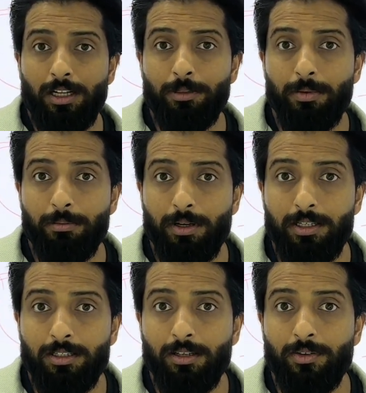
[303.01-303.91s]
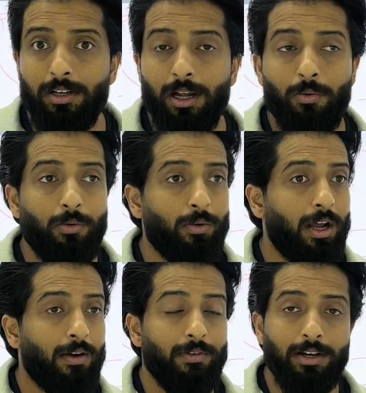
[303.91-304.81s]
That's my mindset, right? I want to
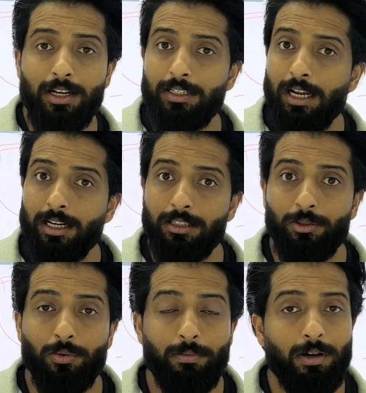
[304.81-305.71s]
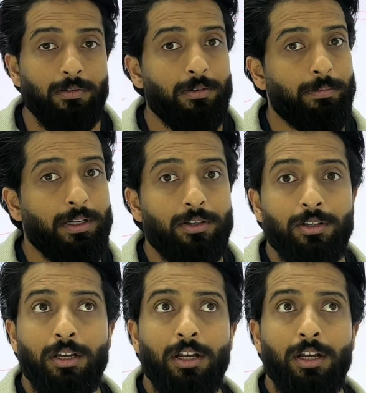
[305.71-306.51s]
have a nice access to a private beach.